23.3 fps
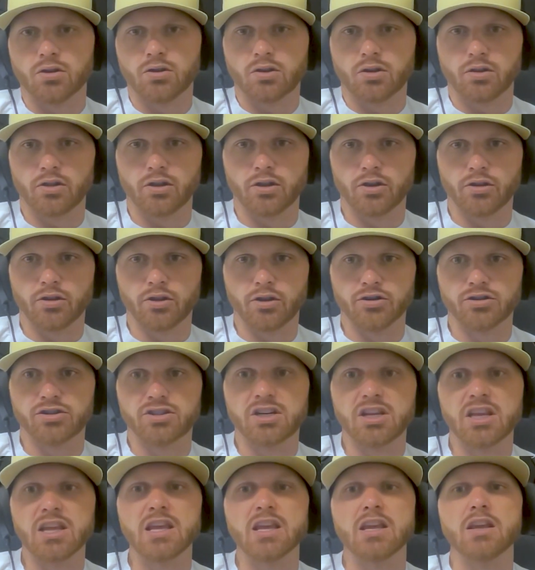Their
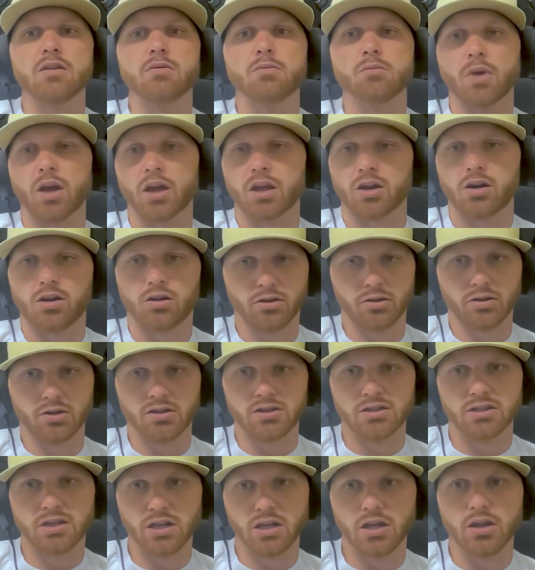team. I call it the
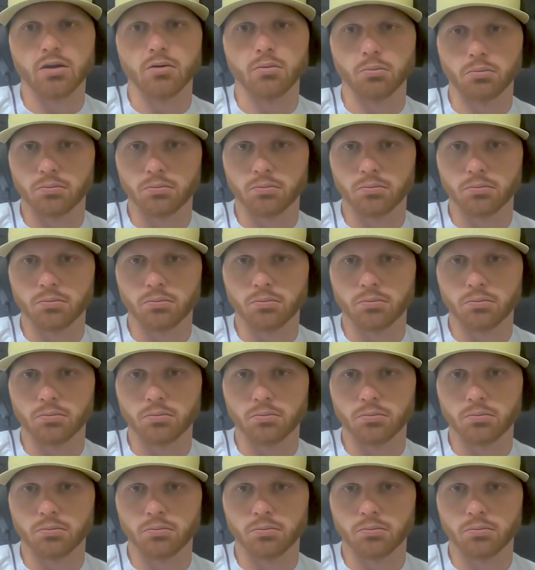team.